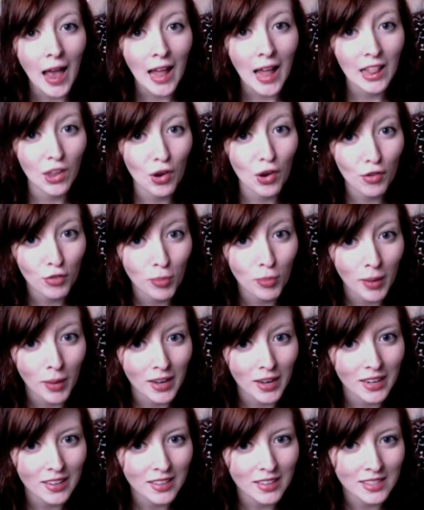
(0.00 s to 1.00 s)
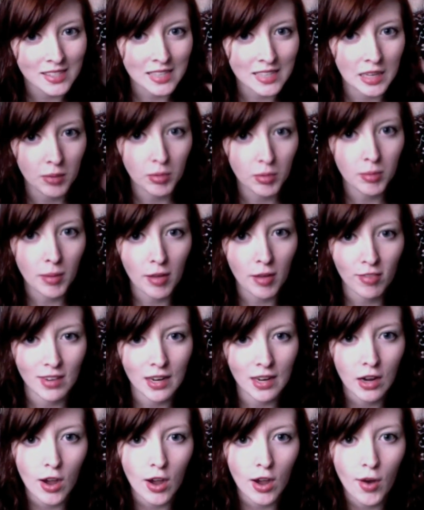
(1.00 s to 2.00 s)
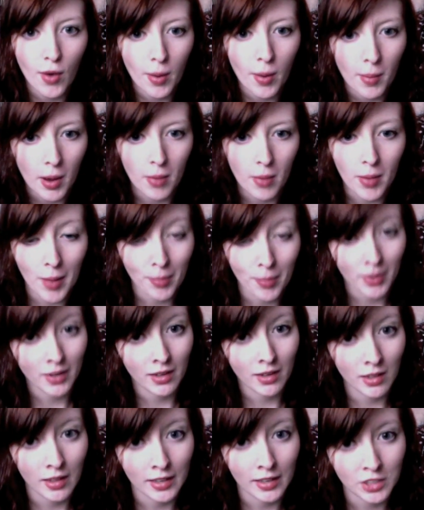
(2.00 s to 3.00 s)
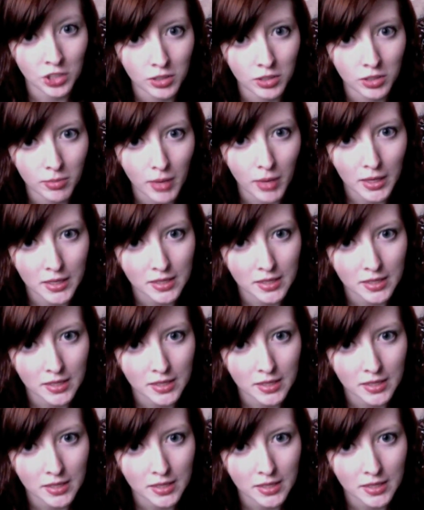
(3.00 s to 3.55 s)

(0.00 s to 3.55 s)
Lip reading: Hello everybody, this is going to be my video about my pin collection, my